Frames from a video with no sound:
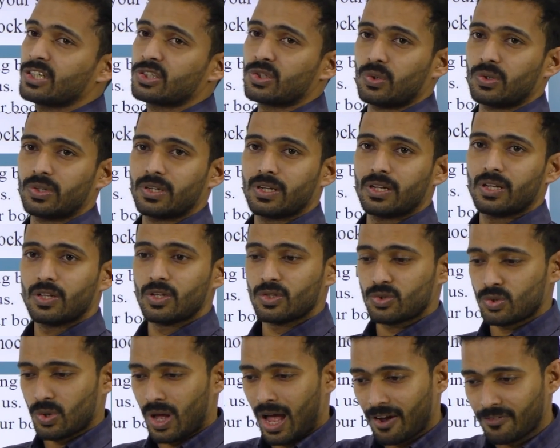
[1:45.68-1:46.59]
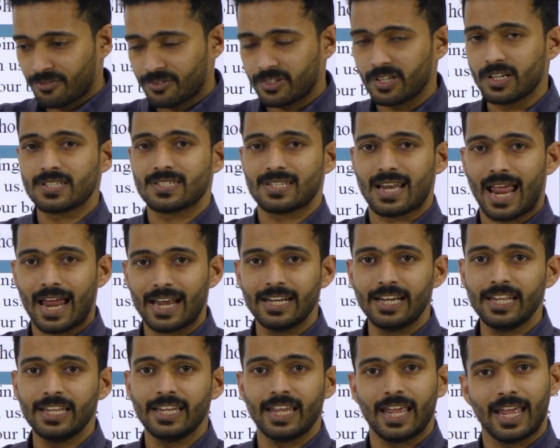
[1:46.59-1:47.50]
rod, so after
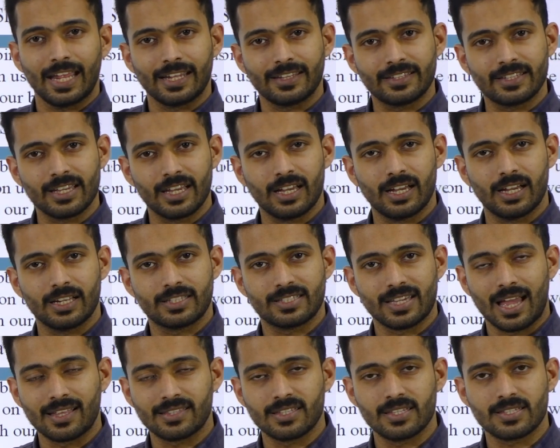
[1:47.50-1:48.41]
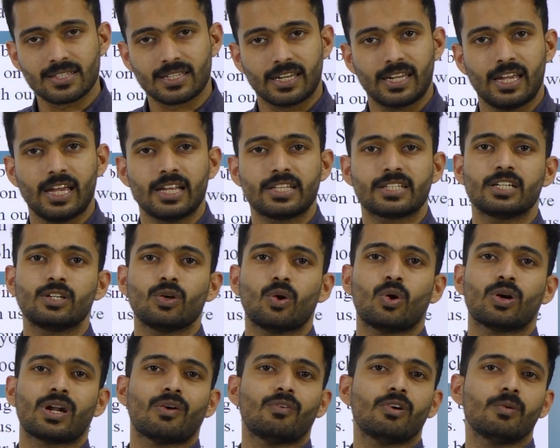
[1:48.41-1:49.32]
sliding, a charge is created
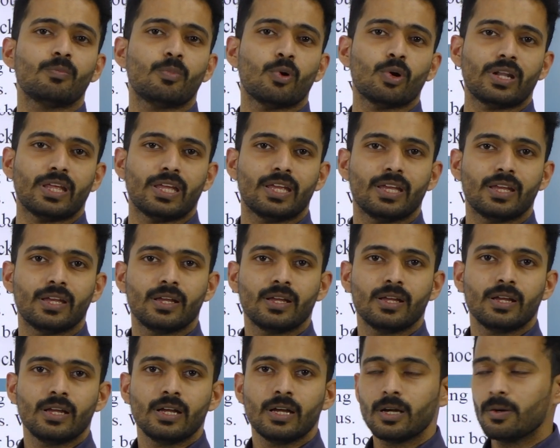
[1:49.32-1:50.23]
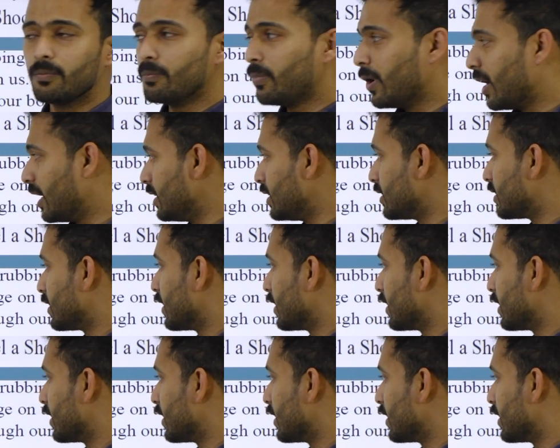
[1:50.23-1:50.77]
on our body. But